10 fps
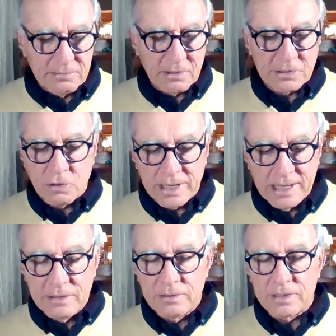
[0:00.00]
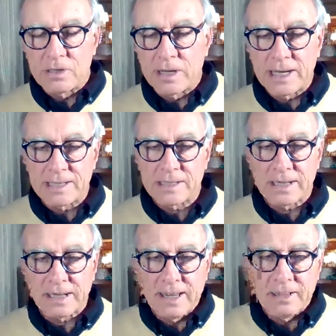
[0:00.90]
what's called ignorance, not
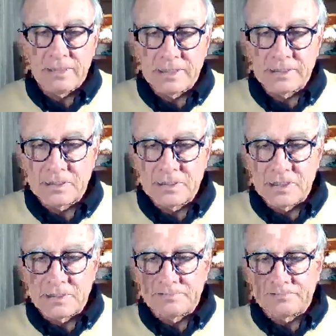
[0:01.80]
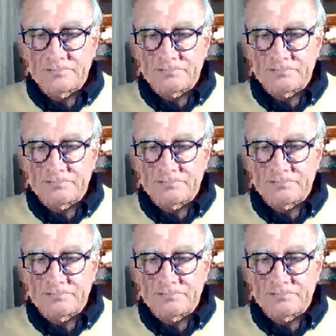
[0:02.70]
understanding how things exist.